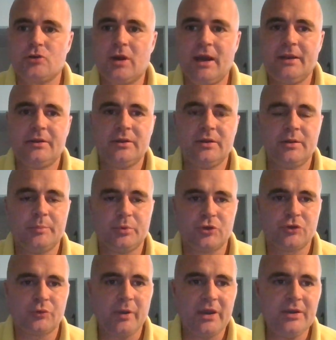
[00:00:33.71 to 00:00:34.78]
try to
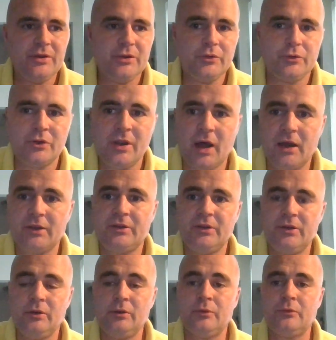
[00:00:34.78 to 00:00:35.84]
persuade you not to
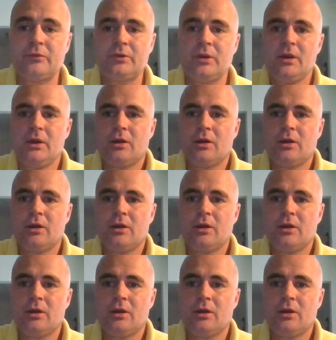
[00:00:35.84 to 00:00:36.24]
use